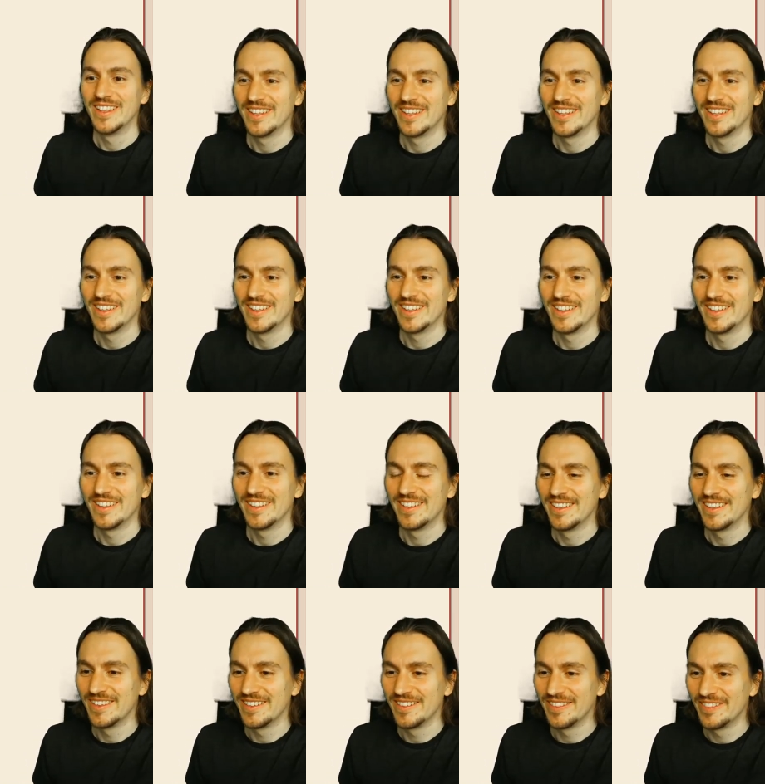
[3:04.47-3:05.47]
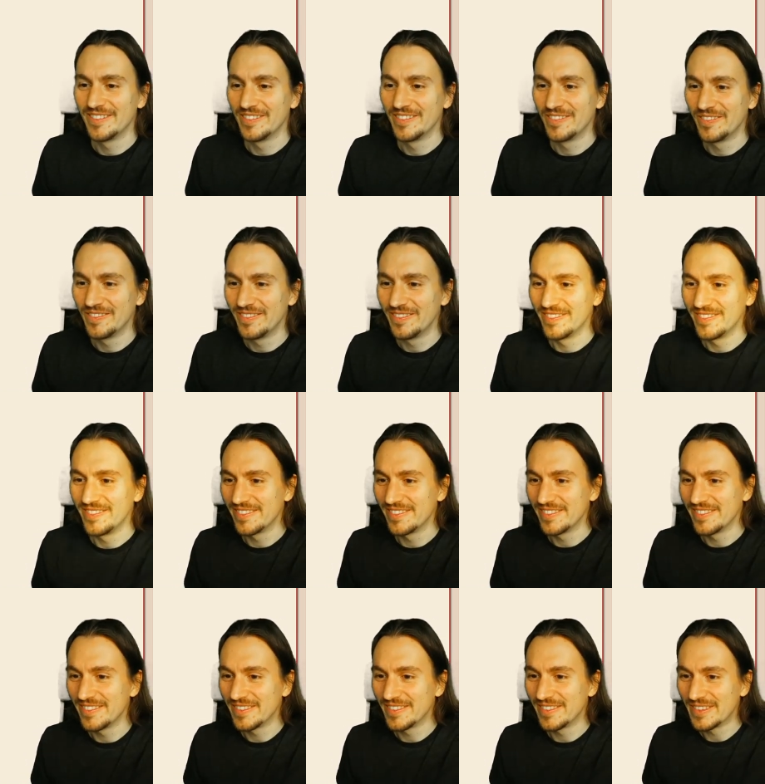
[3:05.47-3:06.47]

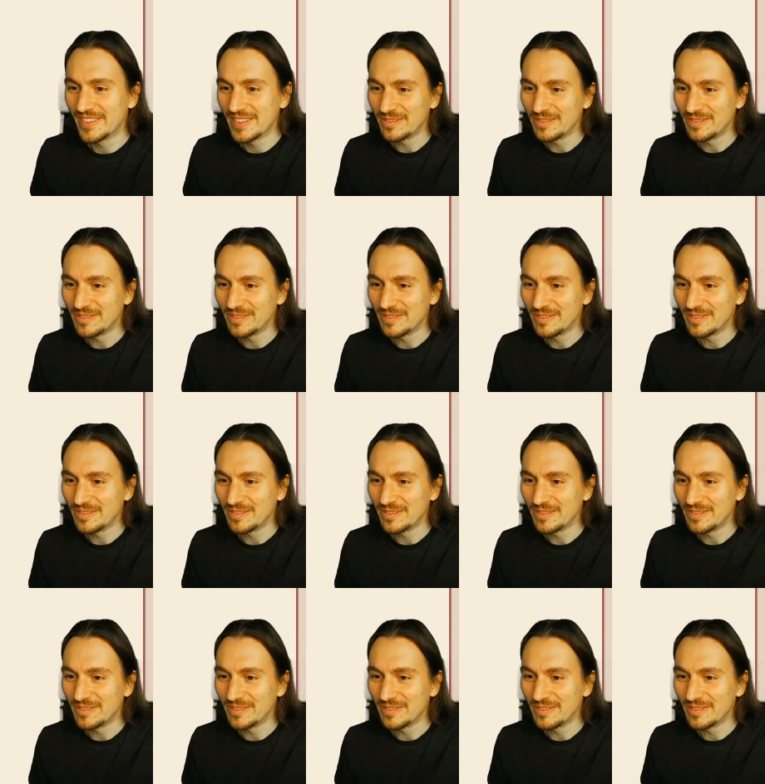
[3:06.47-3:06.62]
Nobody speaks.